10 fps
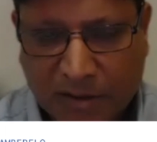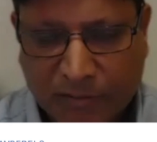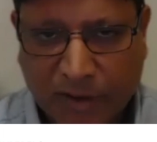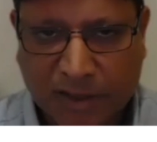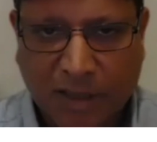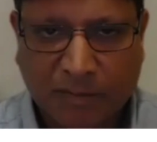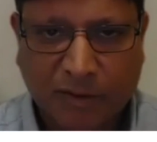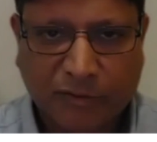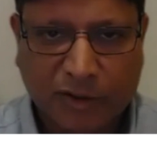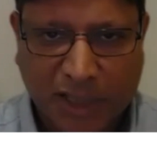for
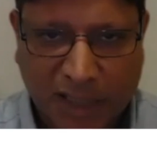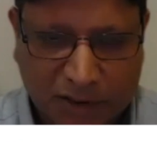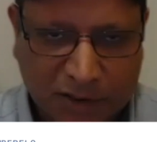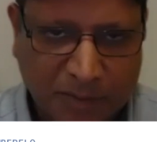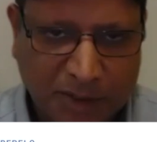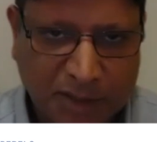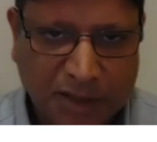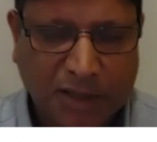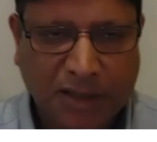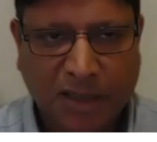example, for
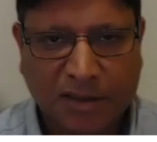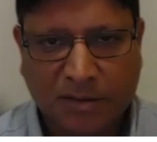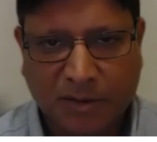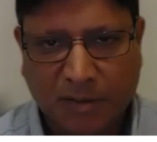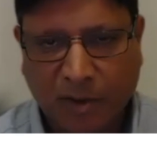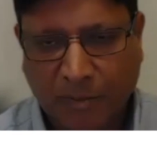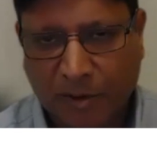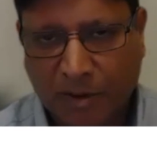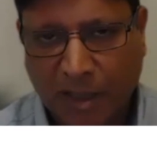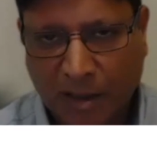ChatGPT and some of the
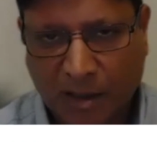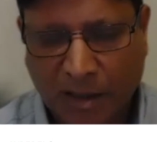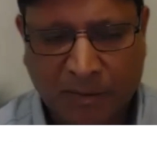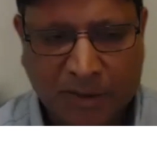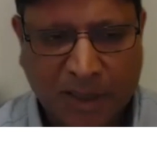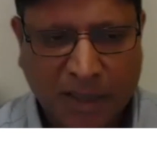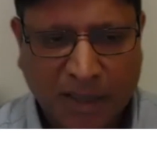popular LLMs,